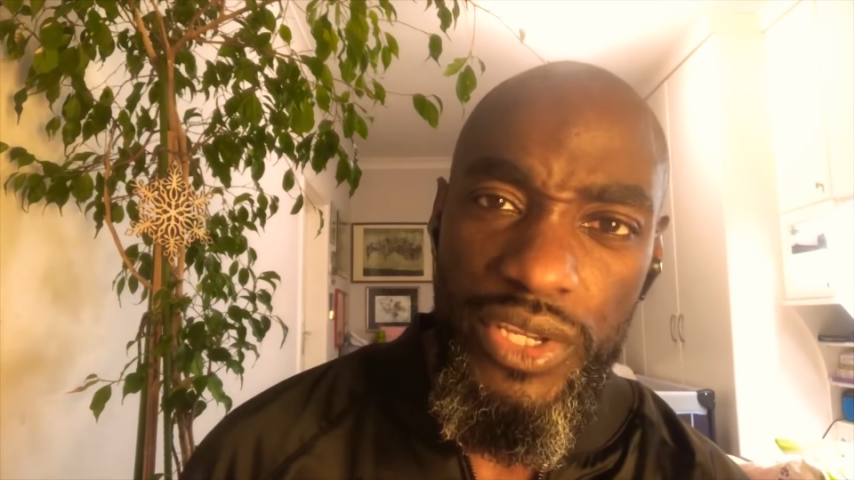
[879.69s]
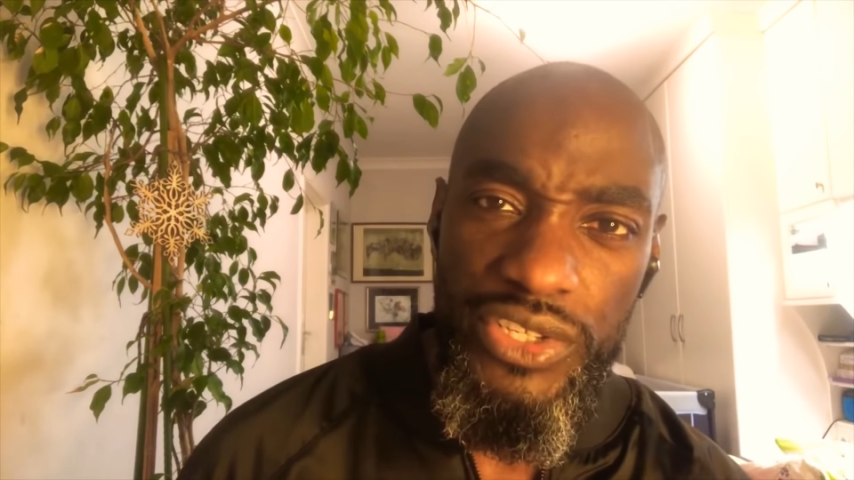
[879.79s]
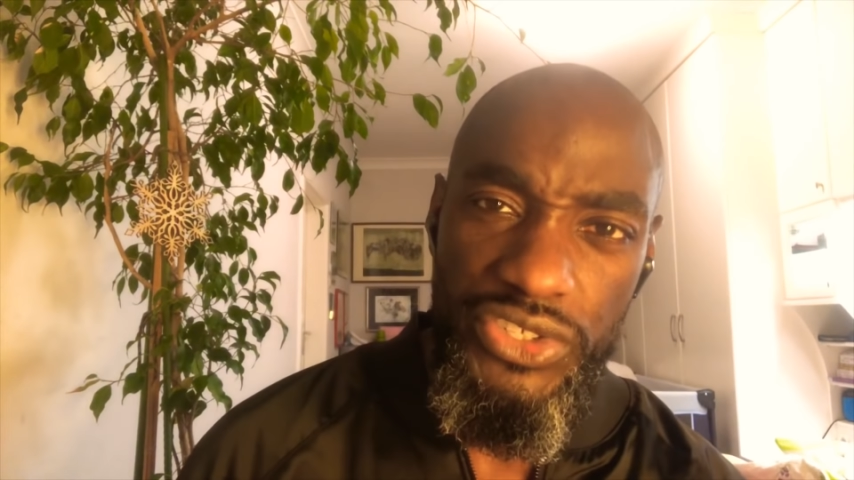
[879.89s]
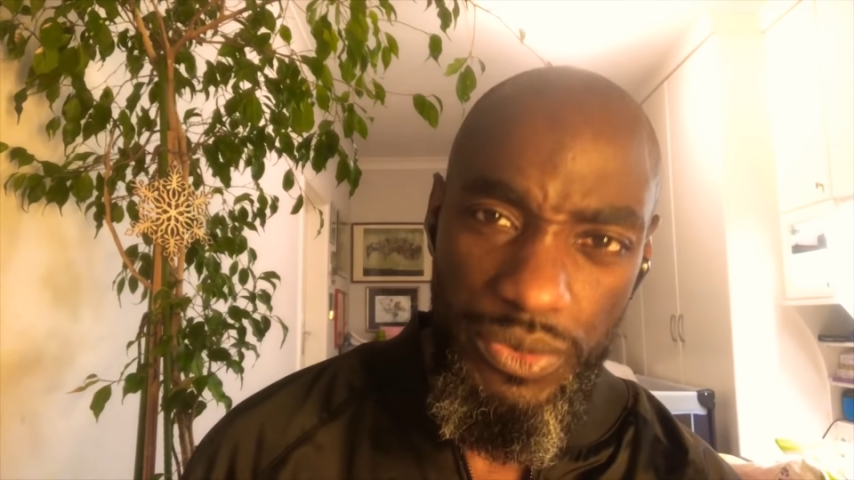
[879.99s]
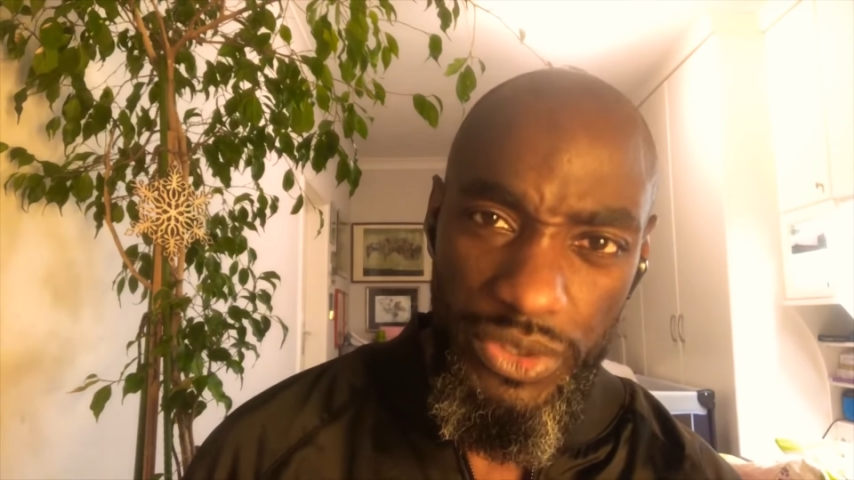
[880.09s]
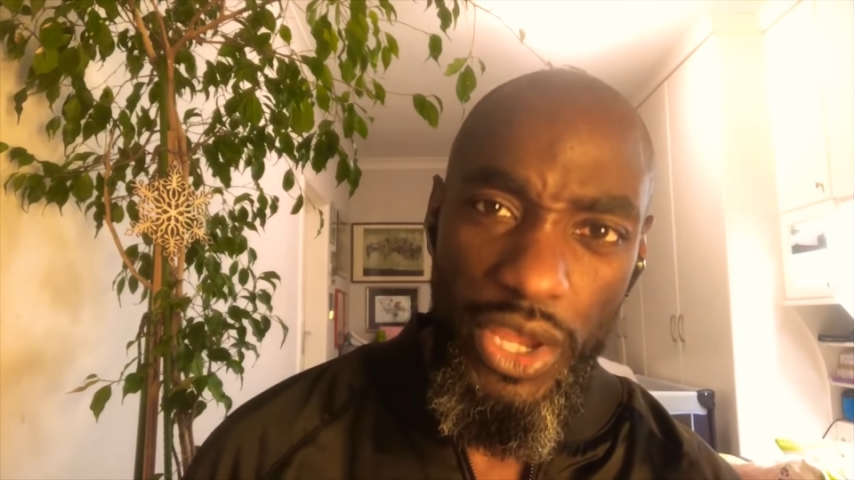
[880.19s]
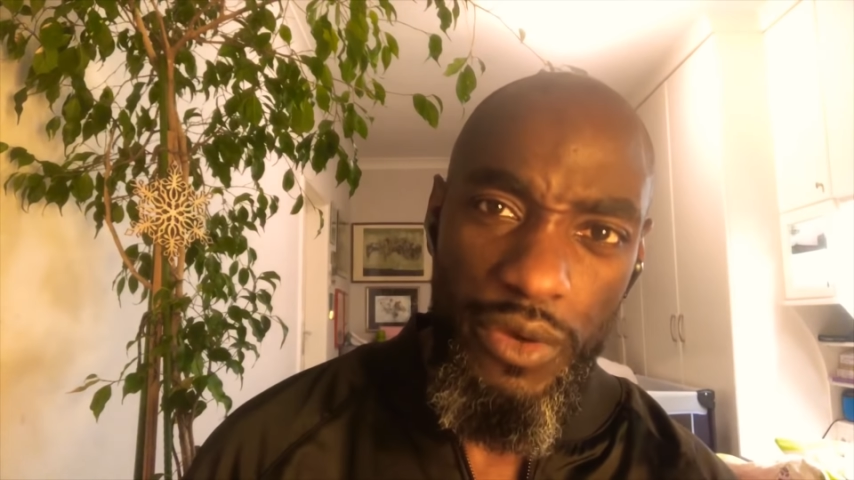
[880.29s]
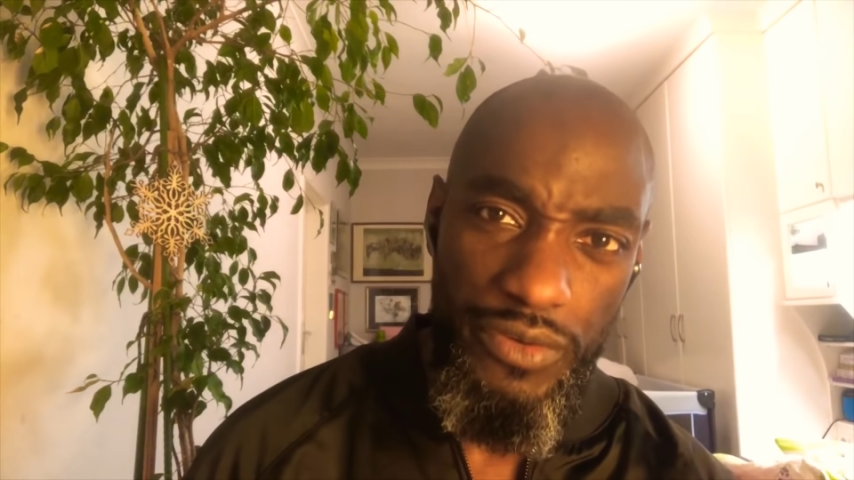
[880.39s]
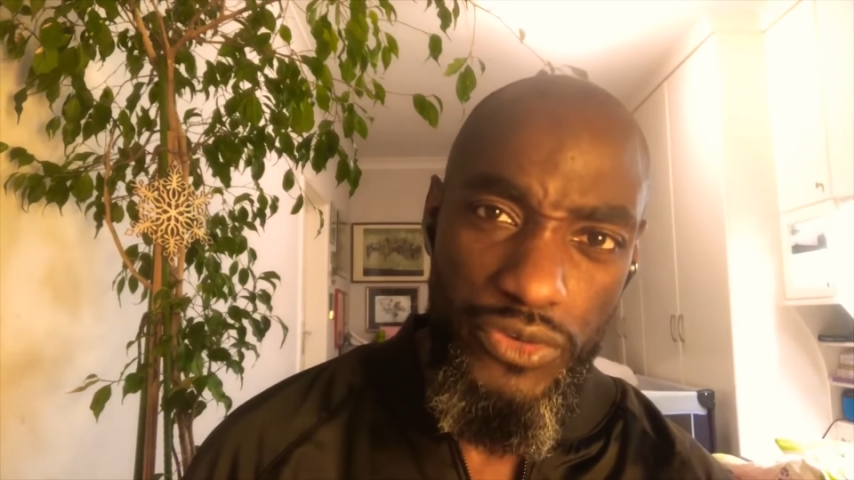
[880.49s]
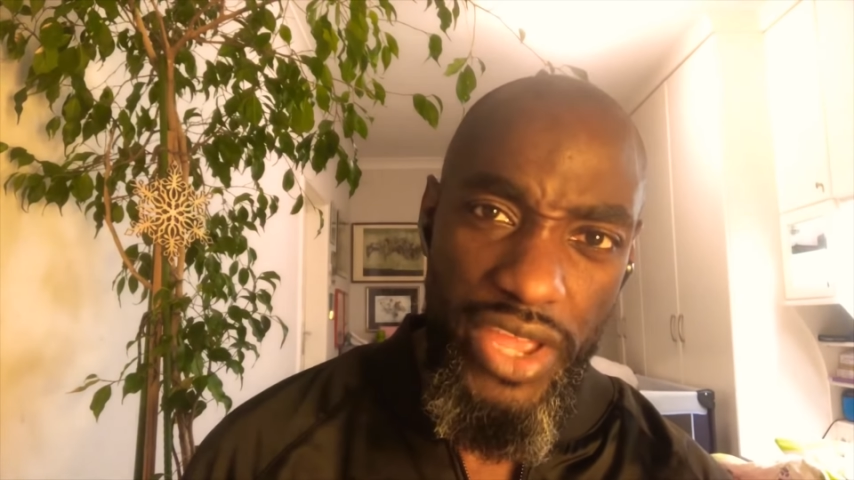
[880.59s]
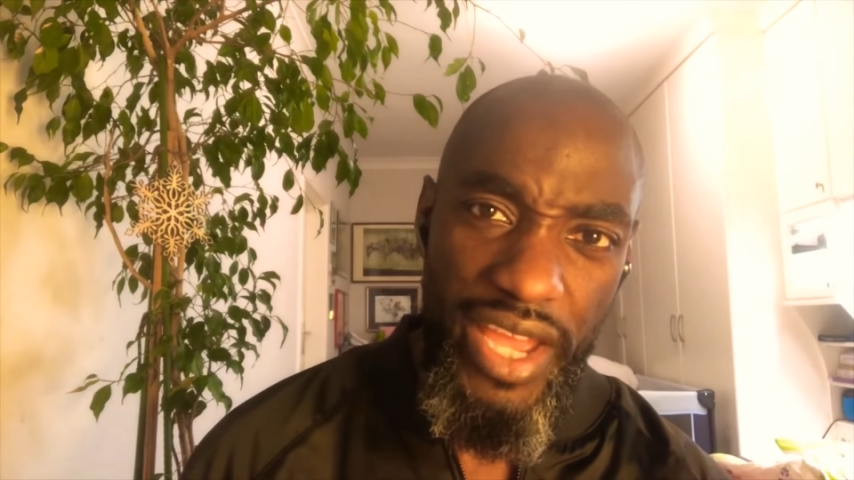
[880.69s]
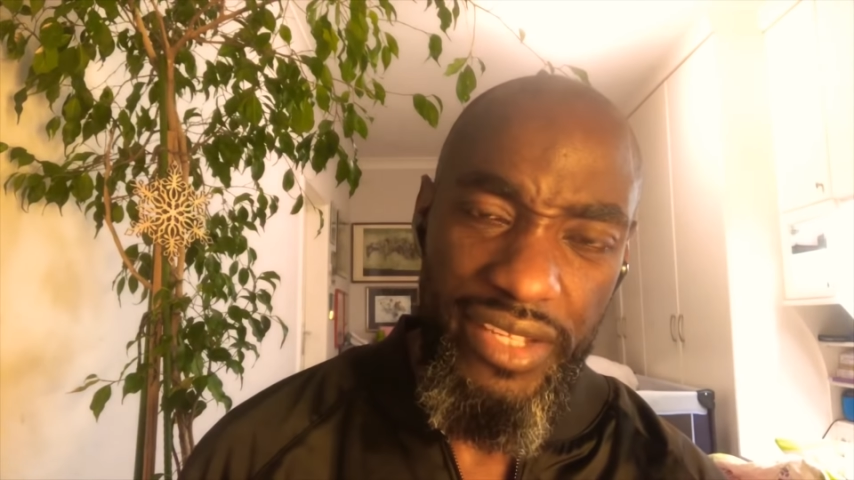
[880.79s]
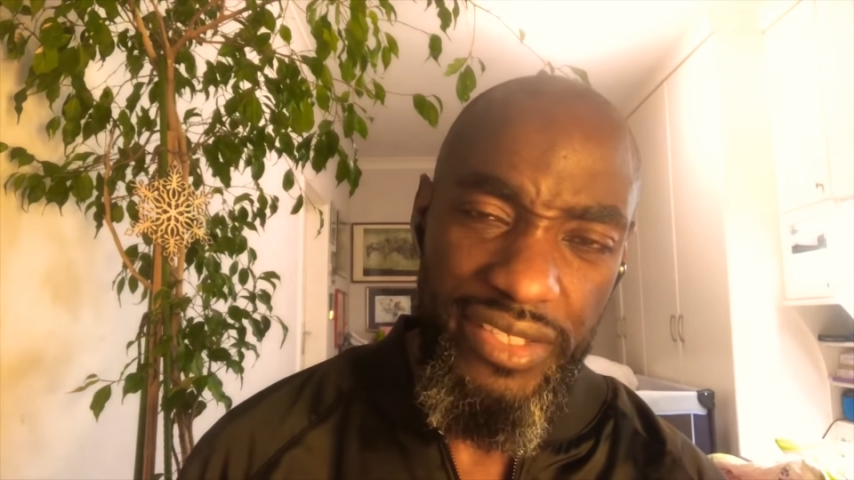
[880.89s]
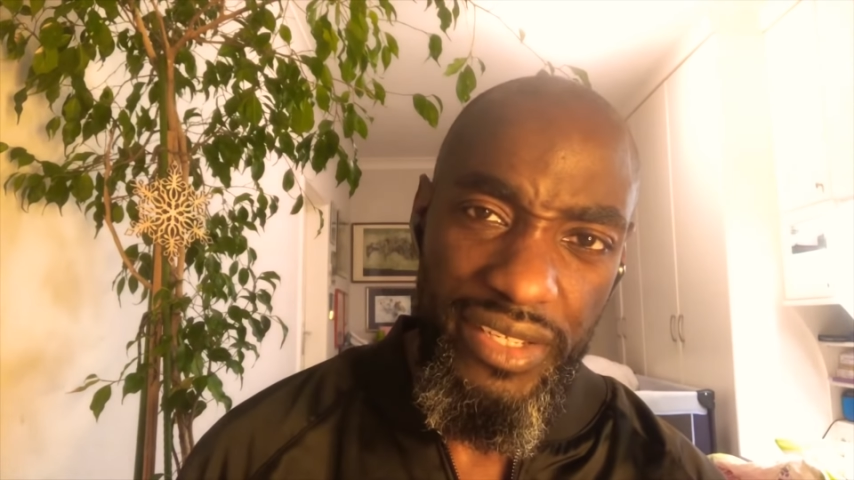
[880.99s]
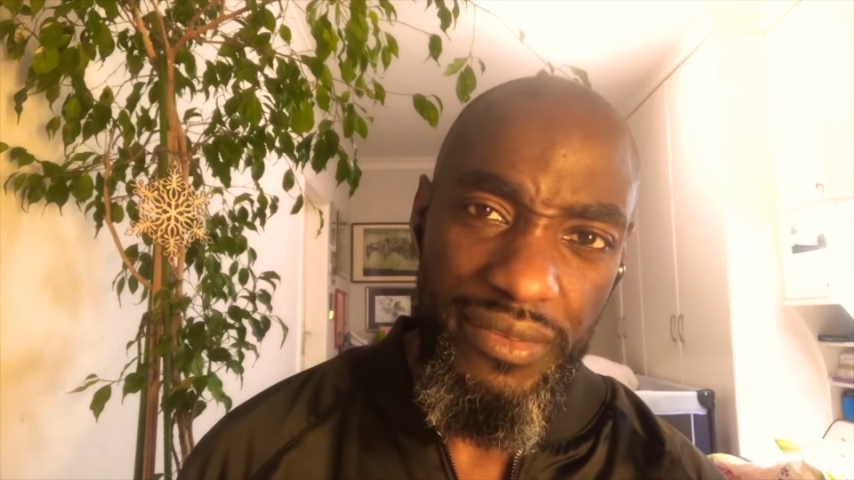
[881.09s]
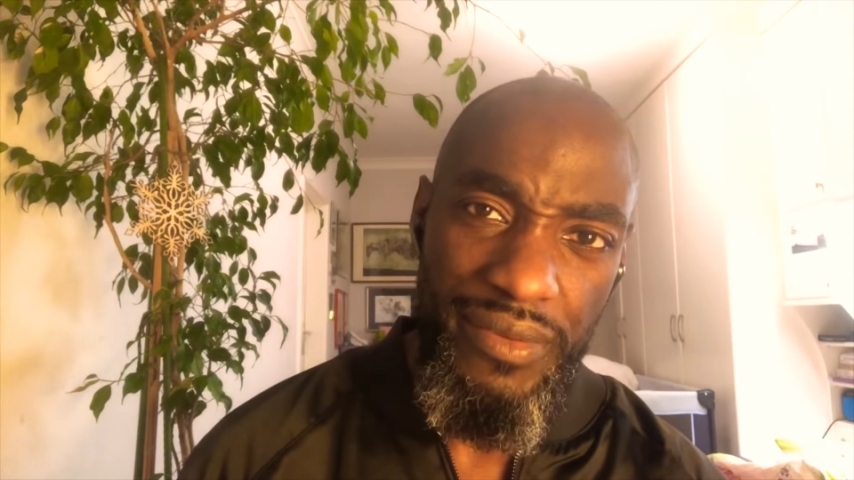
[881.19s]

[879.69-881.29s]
she was overreacting